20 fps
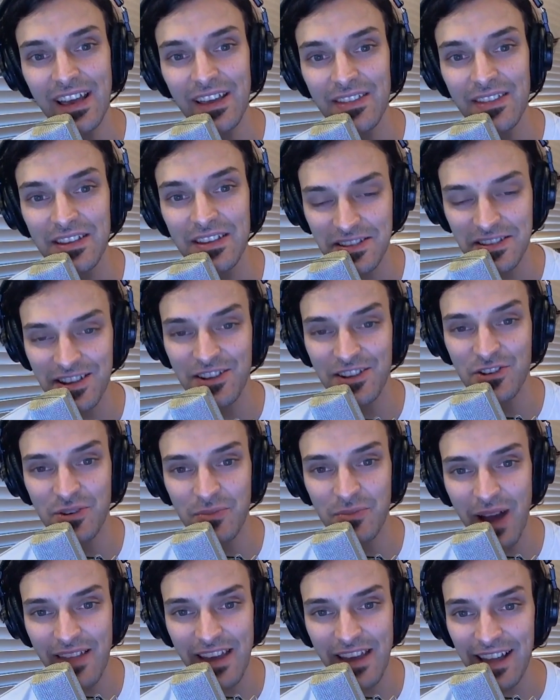The decision
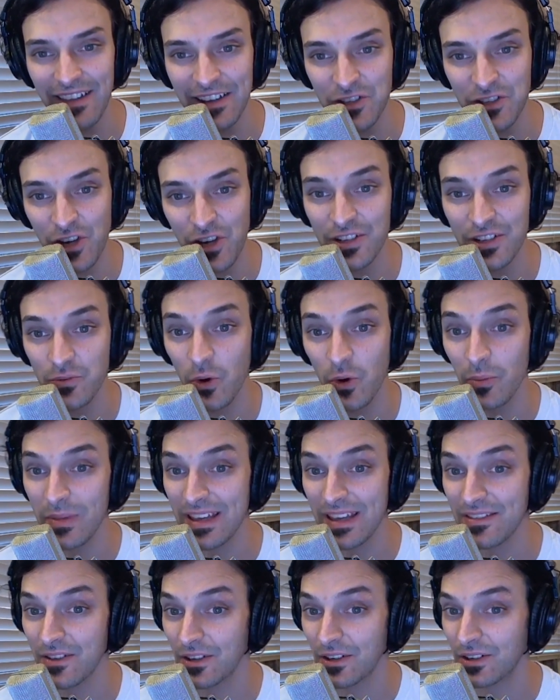by the LA judge will
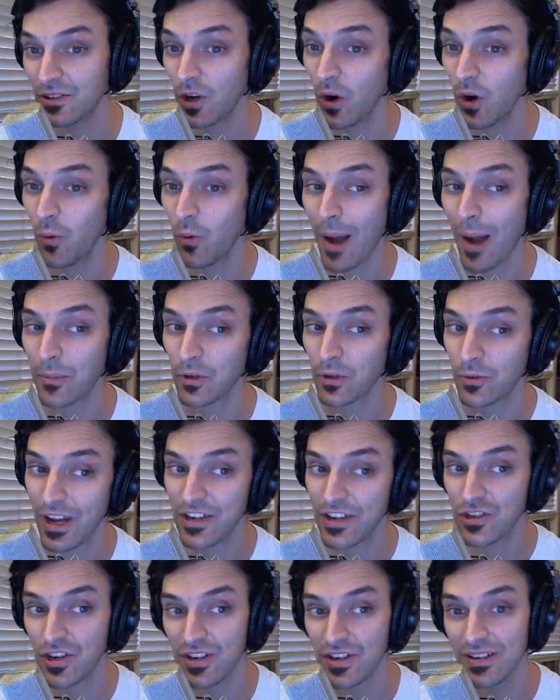mean the
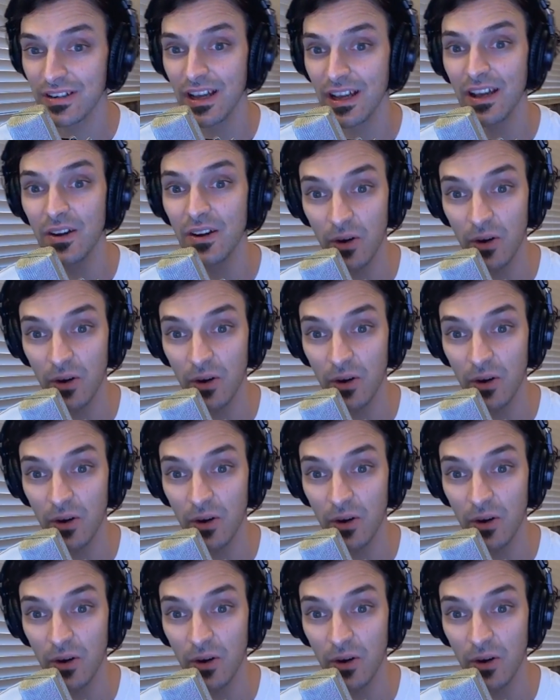corporation